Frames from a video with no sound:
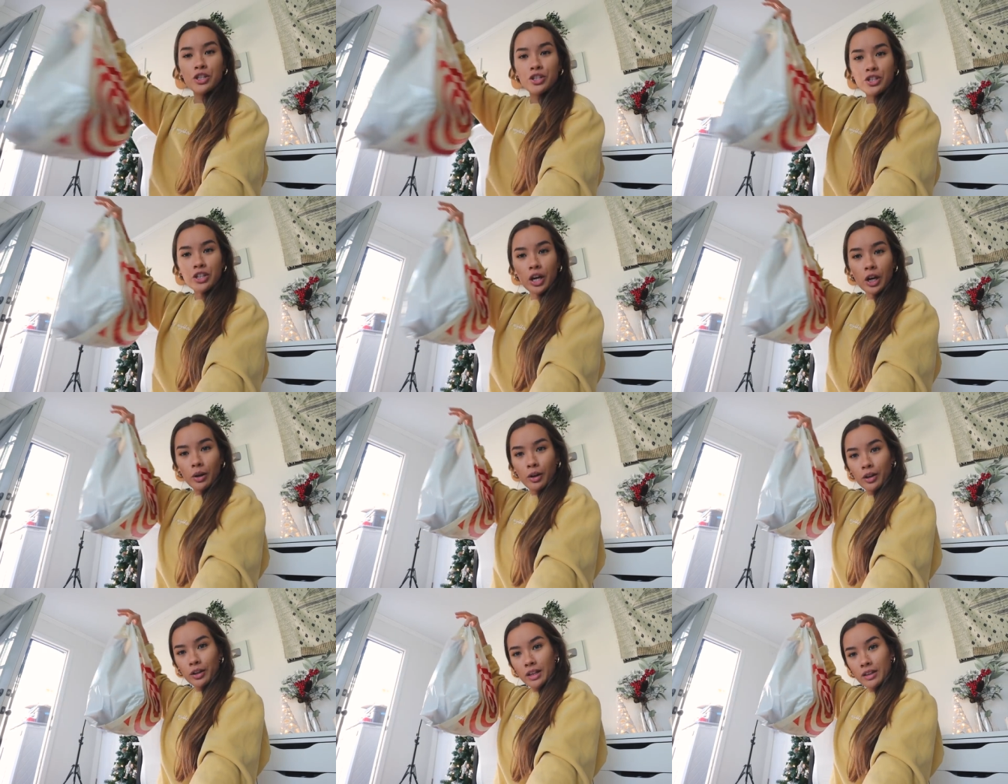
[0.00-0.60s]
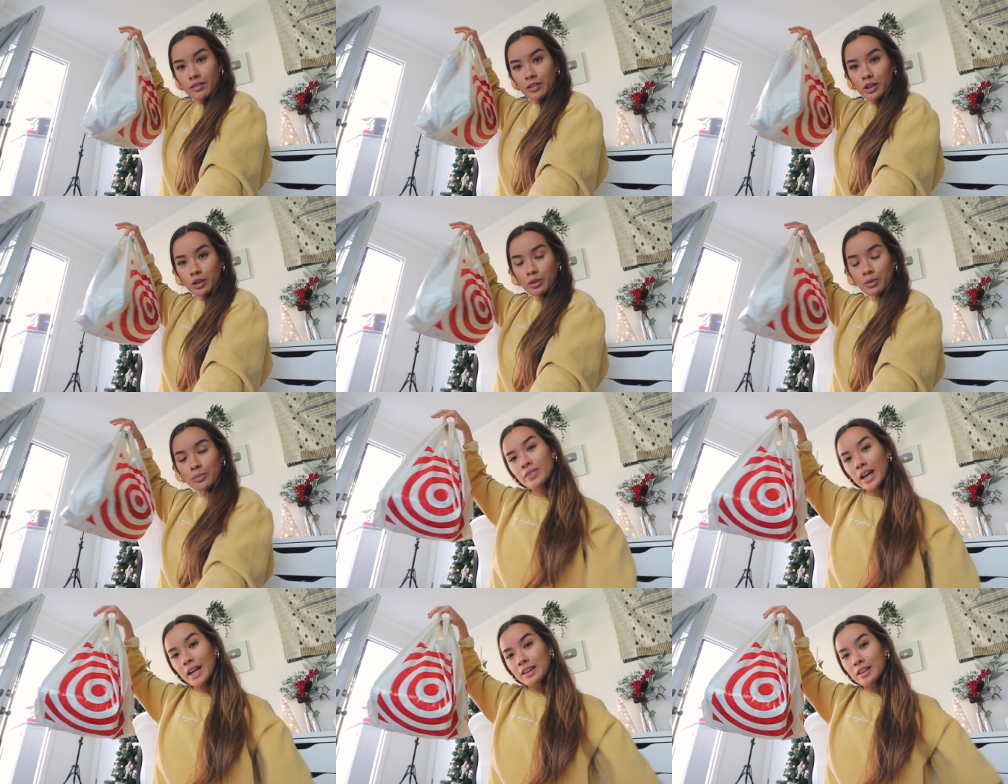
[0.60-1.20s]
So I'll give
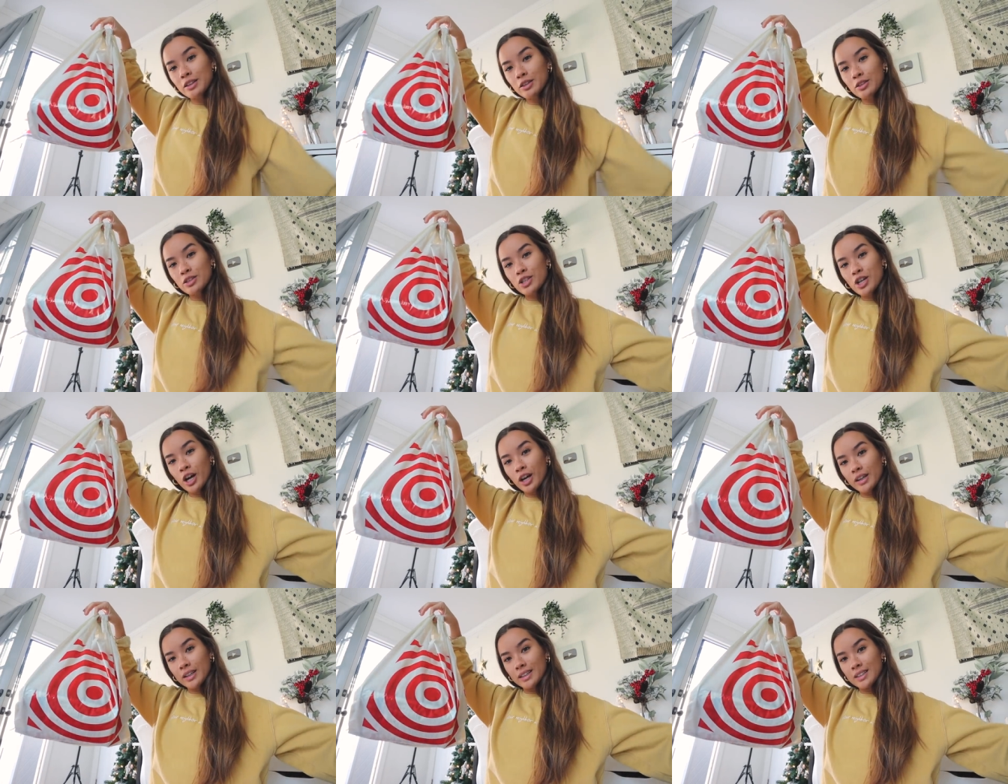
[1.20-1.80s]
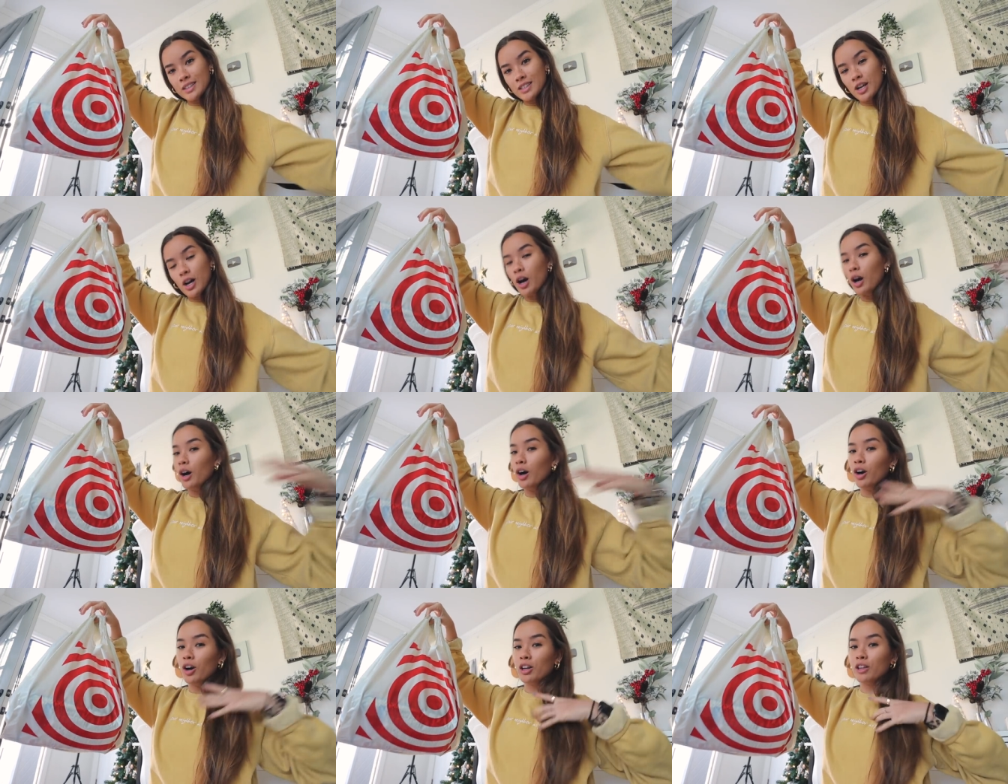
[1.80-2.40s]
you a little Target
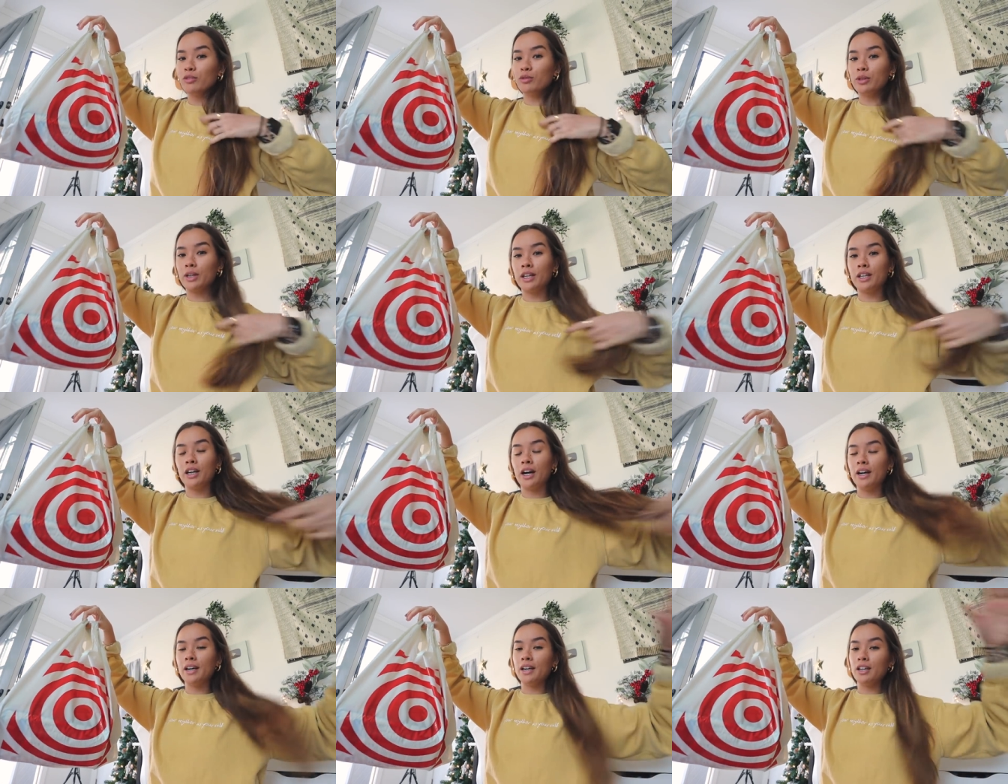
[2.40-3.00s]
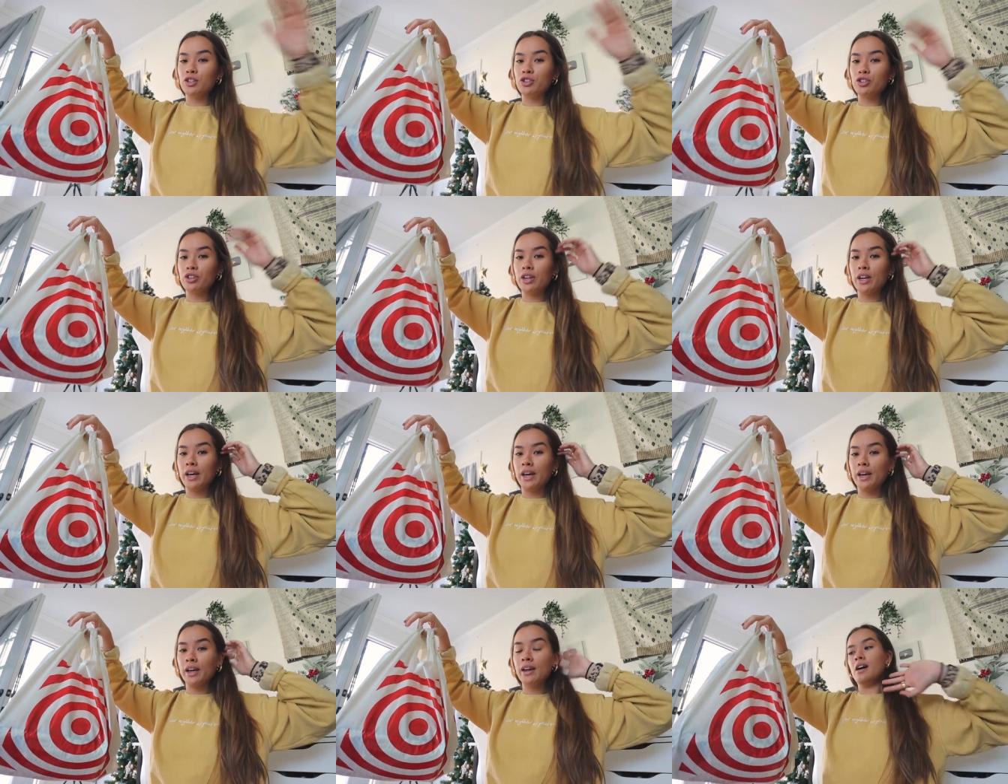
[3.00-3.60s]
haul of what I got
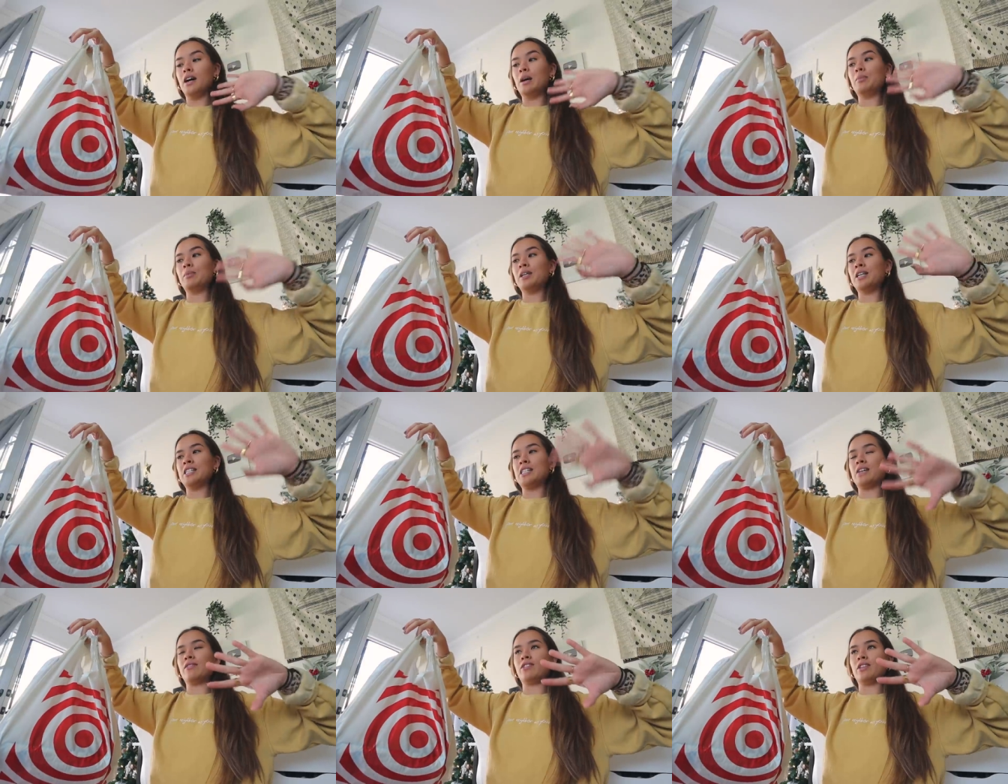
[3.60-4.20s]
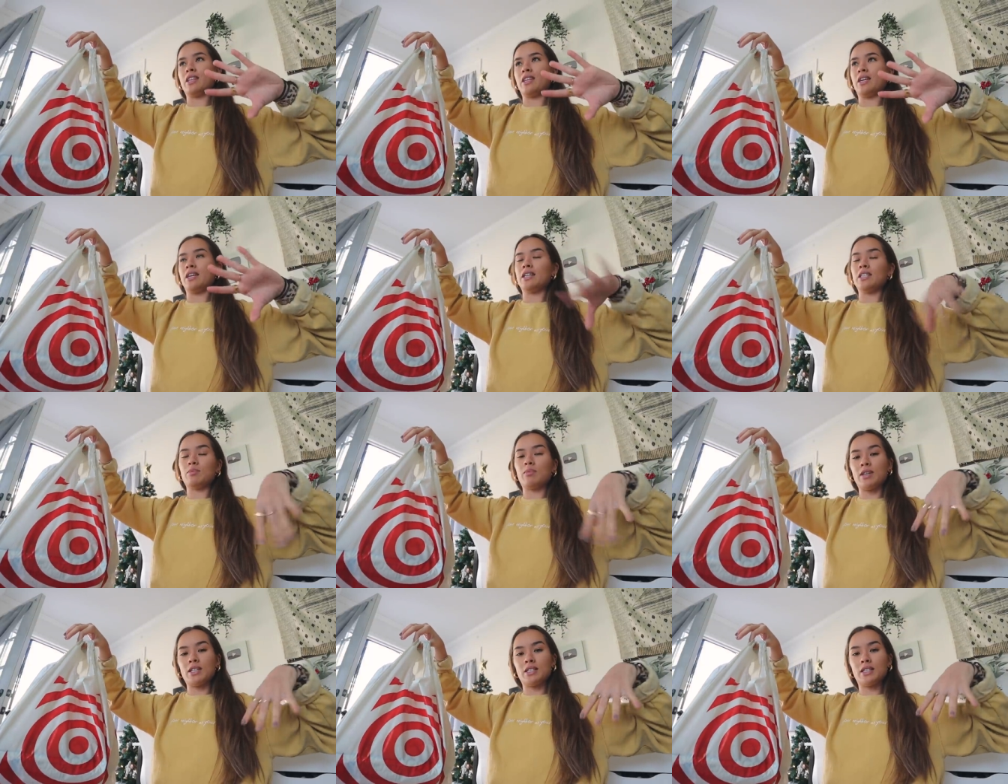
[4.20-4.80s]
yesterday um, because everything
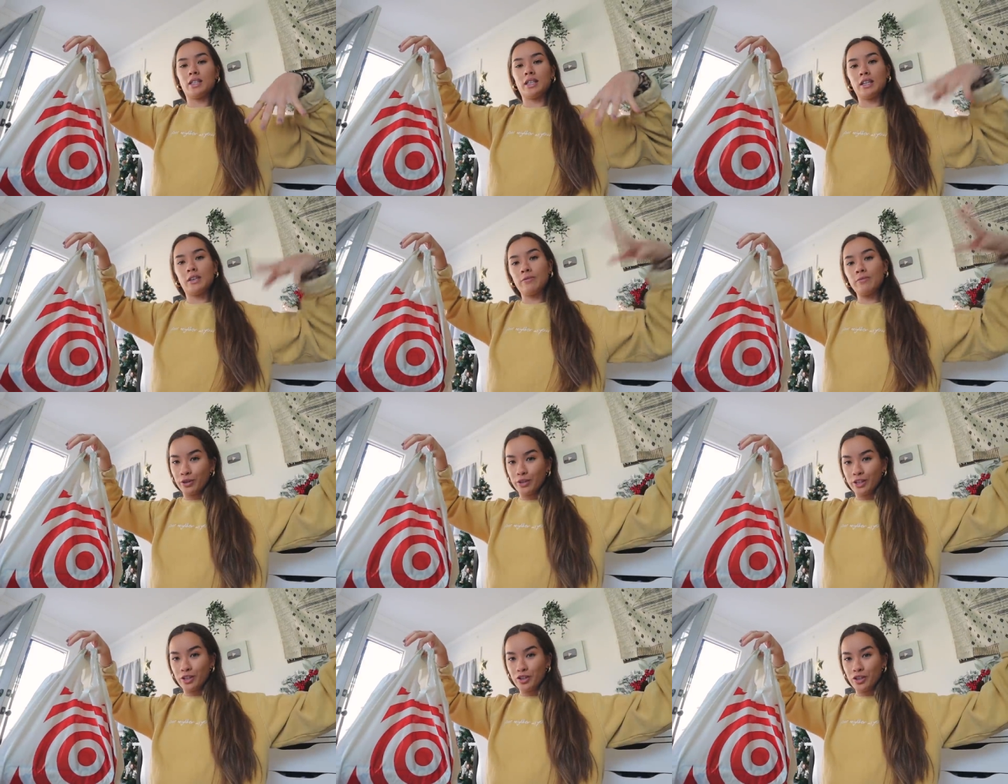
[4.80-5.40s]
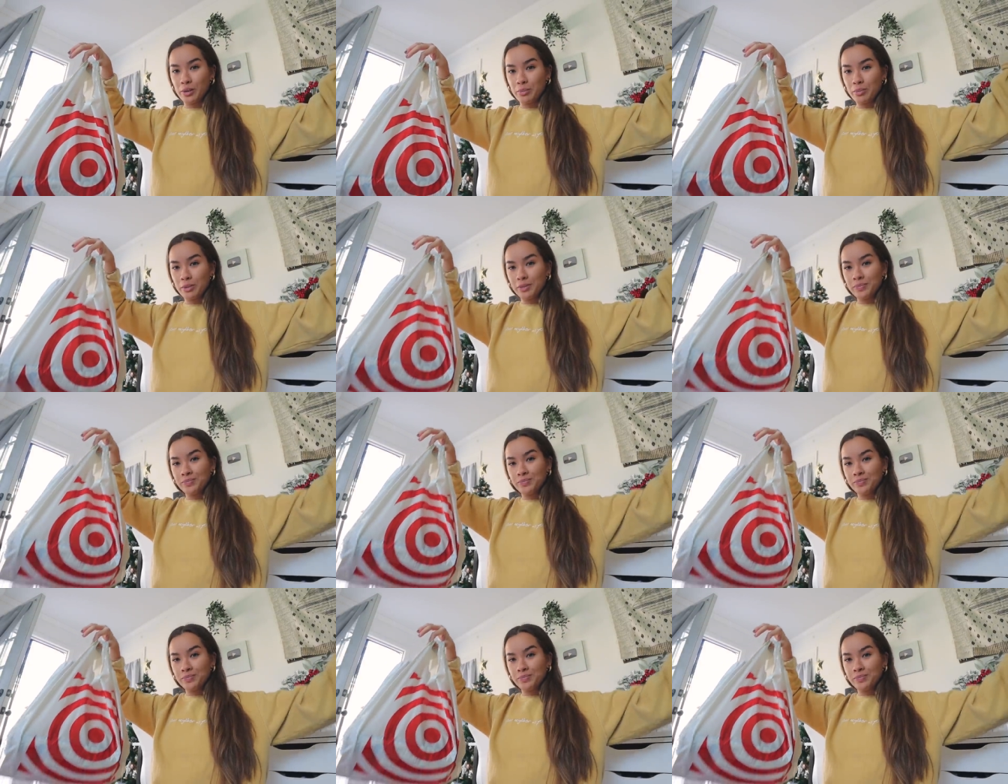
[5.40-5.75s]
is basically for the trip.